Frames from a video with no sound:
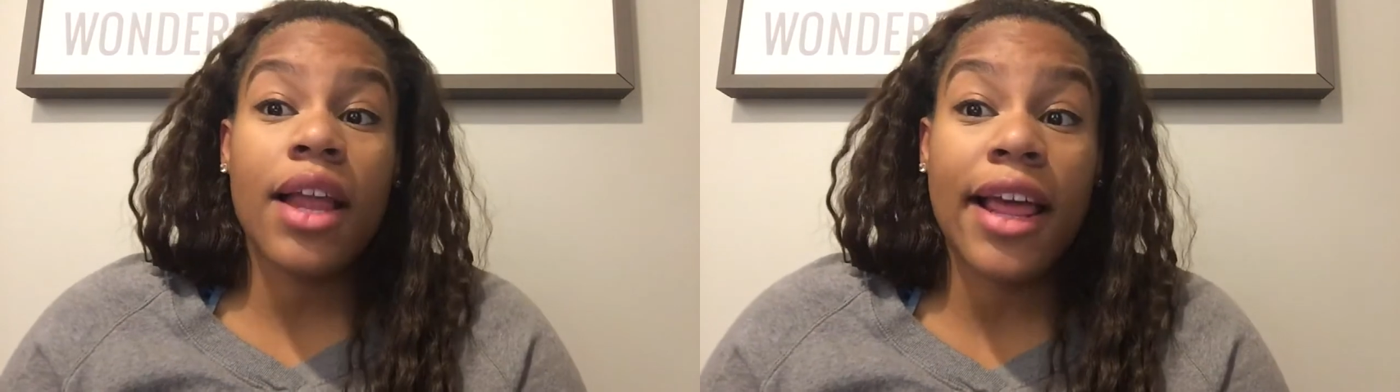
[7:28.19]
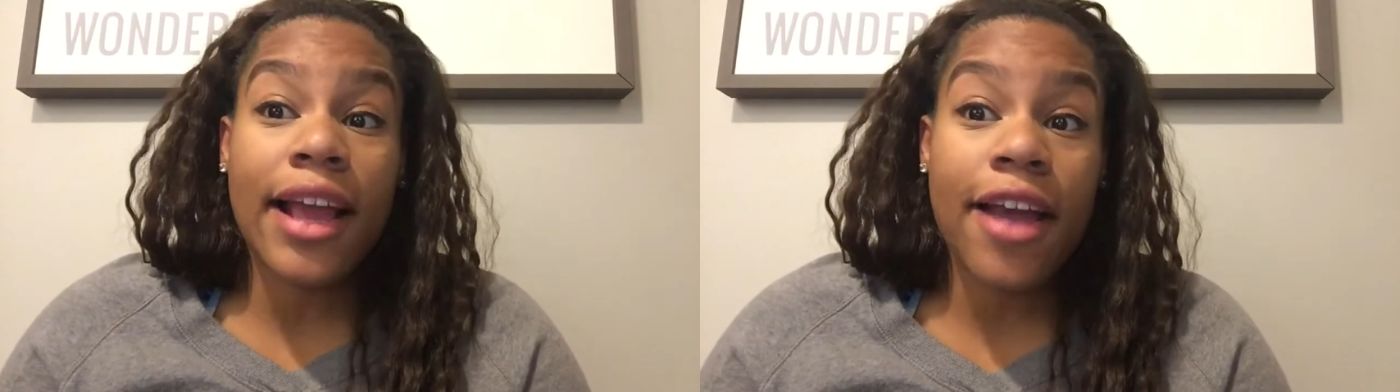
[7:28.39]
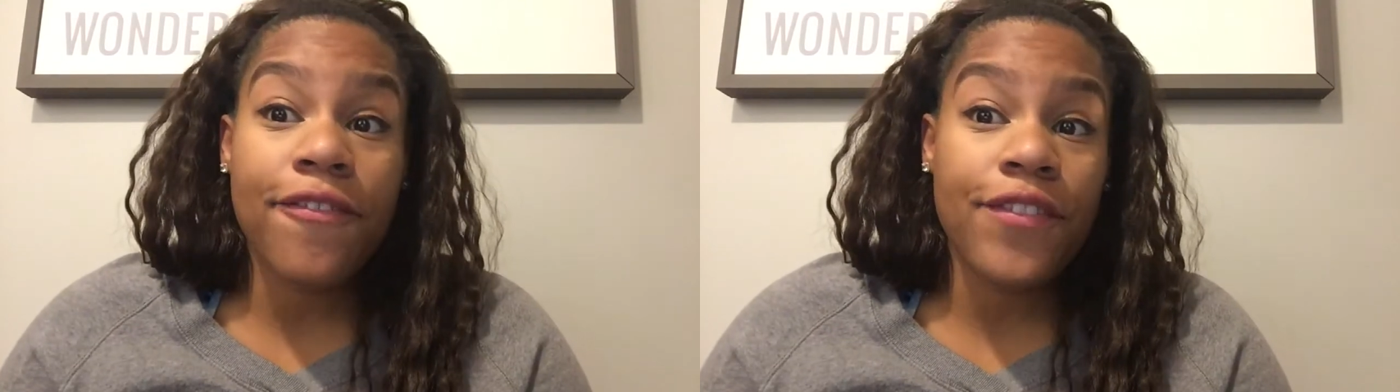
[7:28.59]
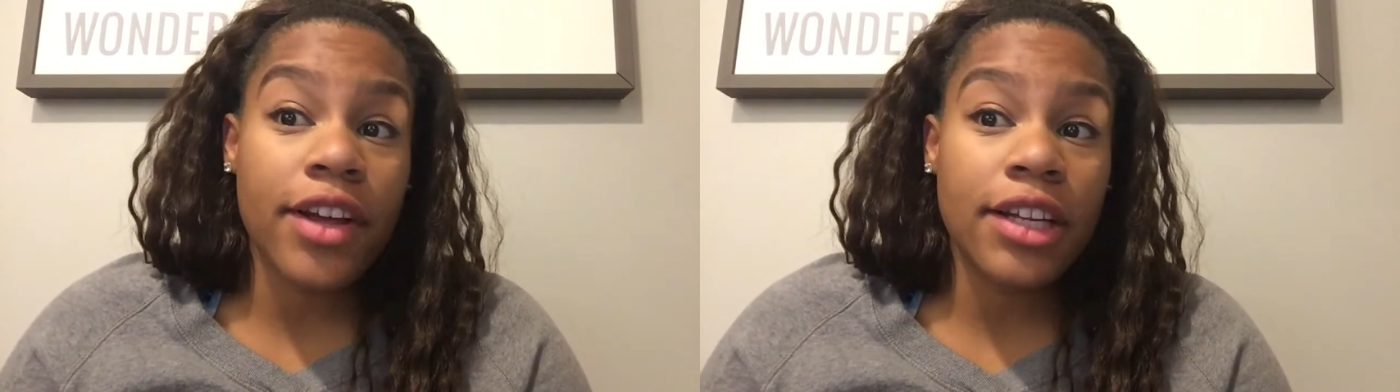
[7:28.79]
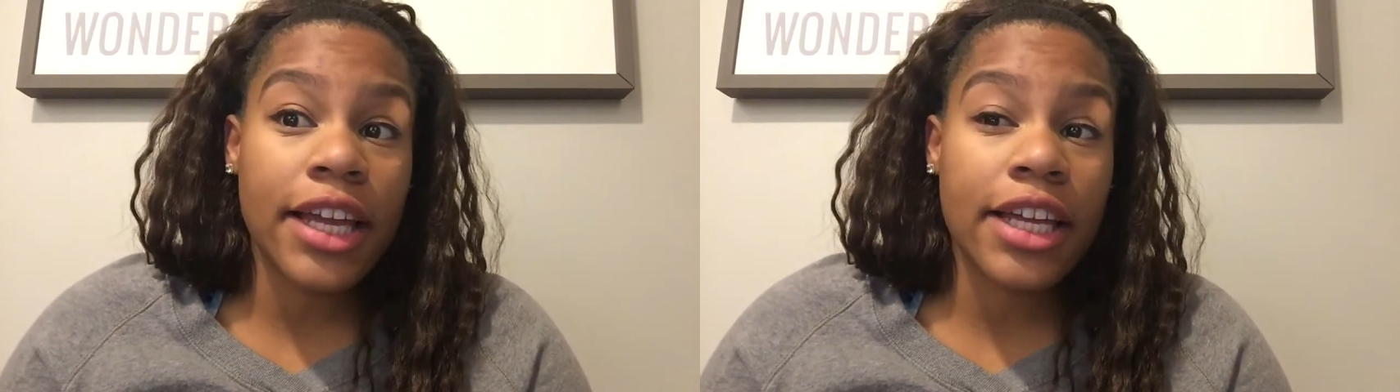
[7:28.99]
Like, I
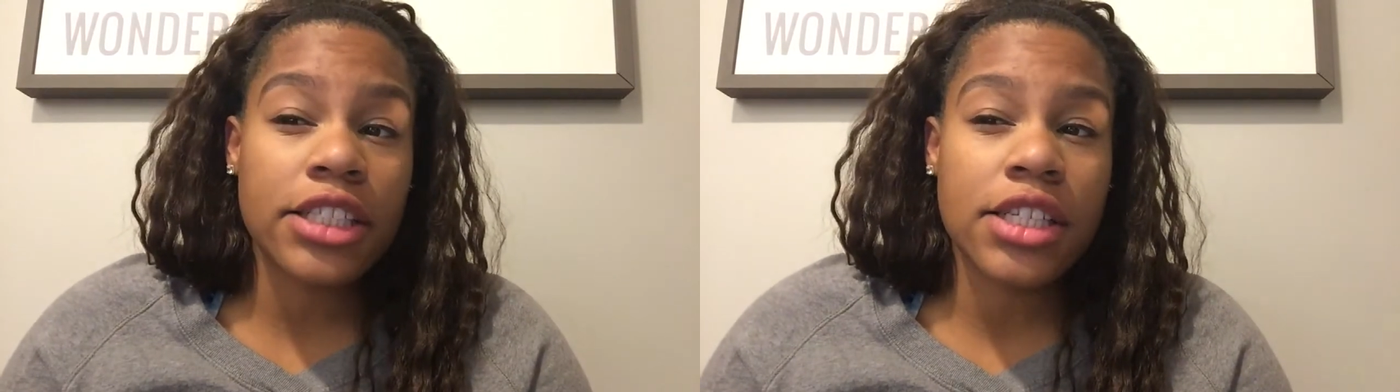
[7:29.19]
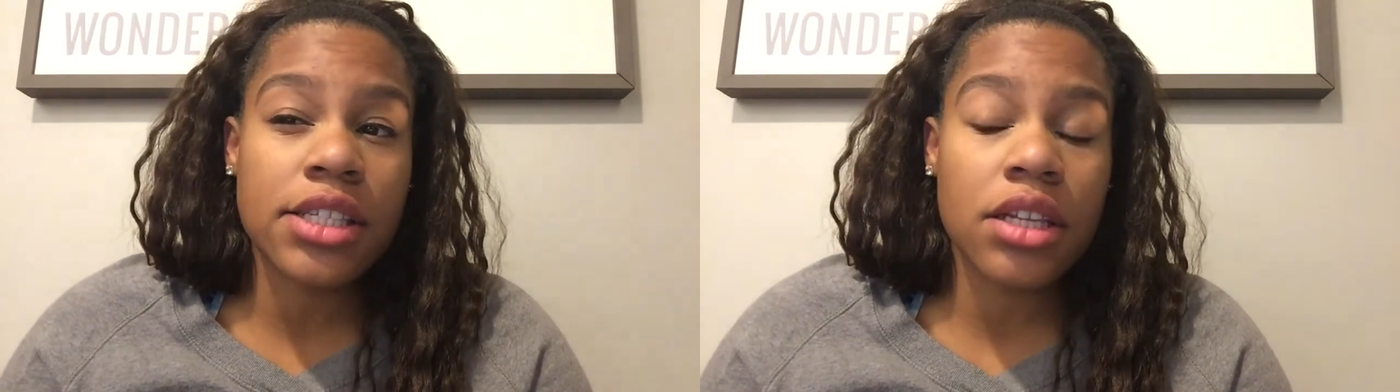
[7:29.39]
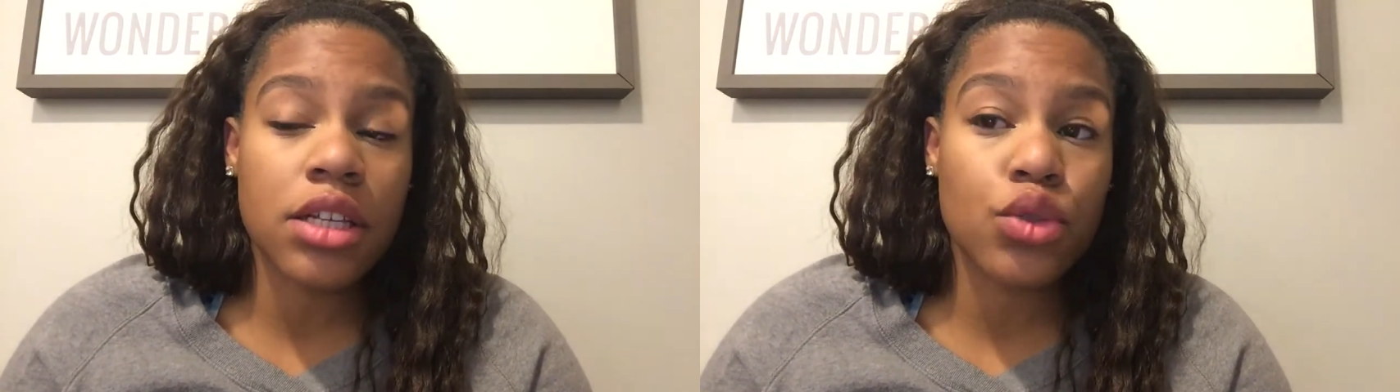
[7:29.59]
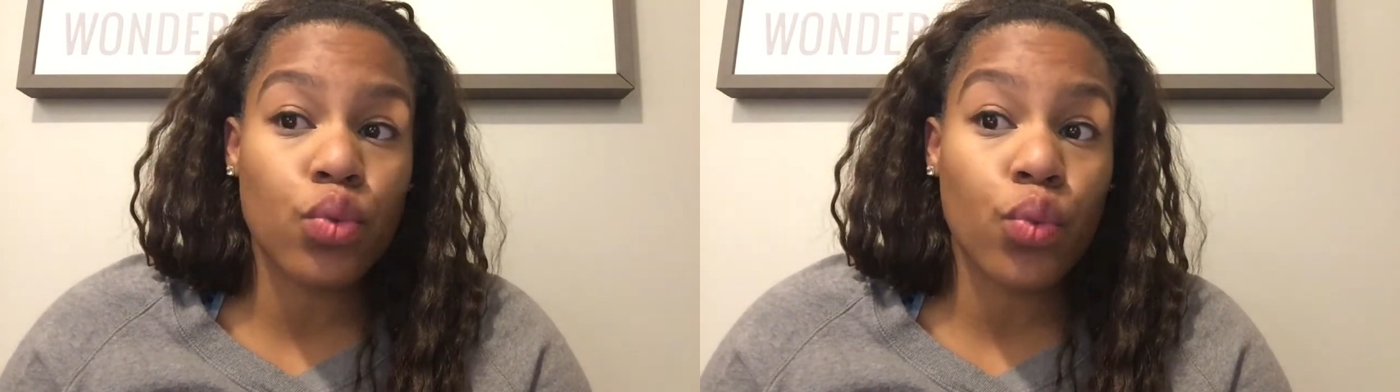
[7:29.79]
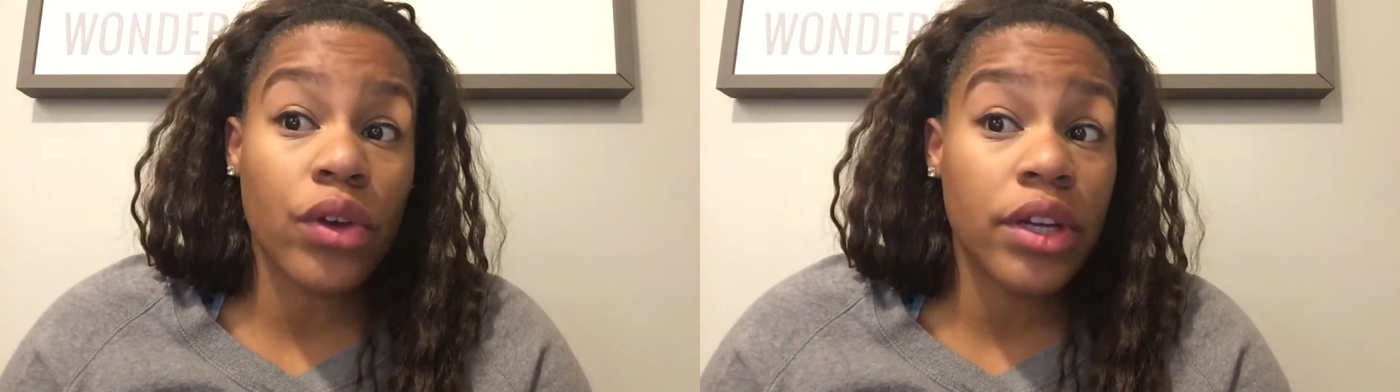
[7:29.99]
felt like it just looks
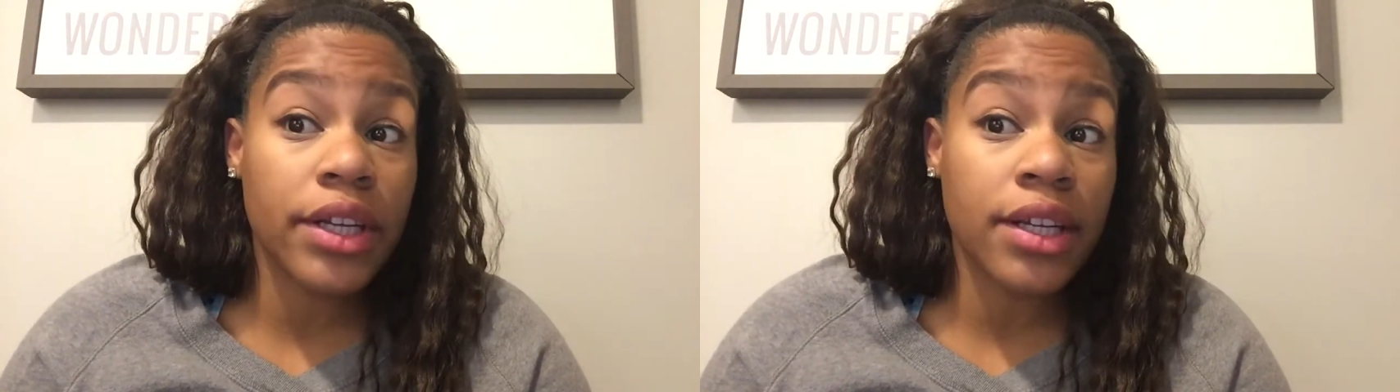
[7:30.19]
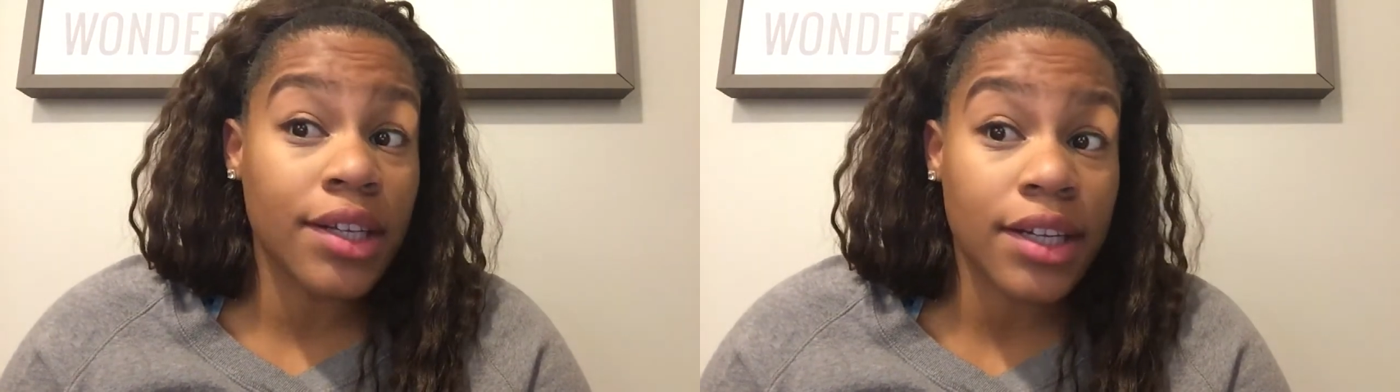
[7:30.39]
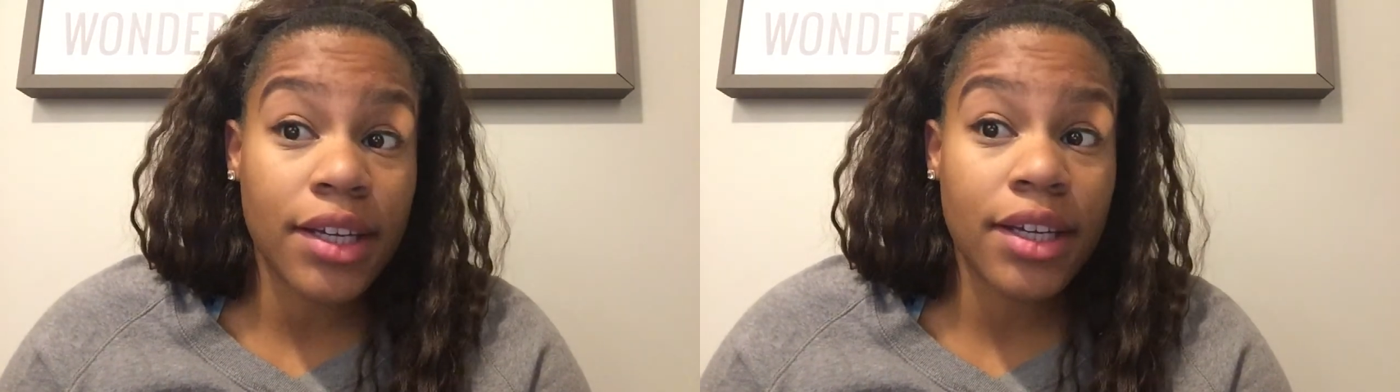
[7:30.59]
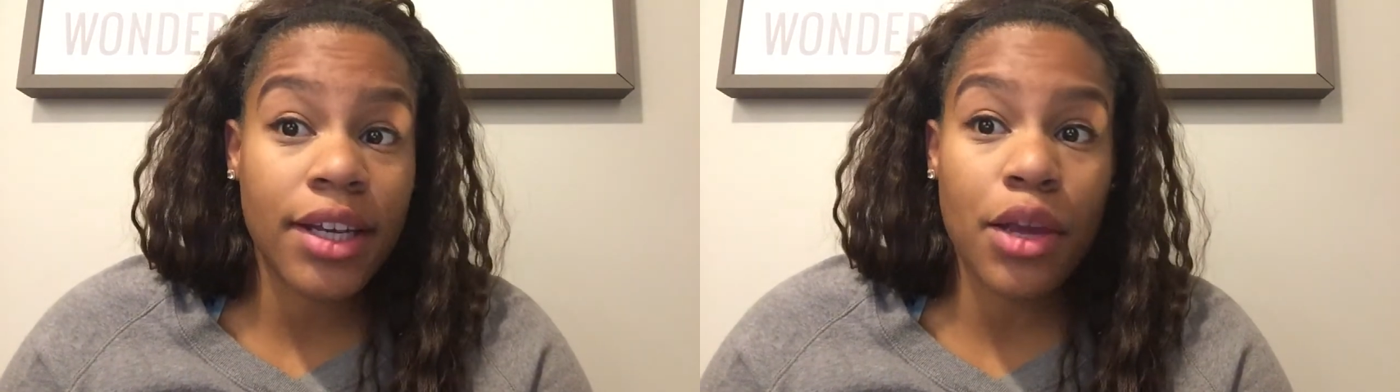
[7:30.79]
really good.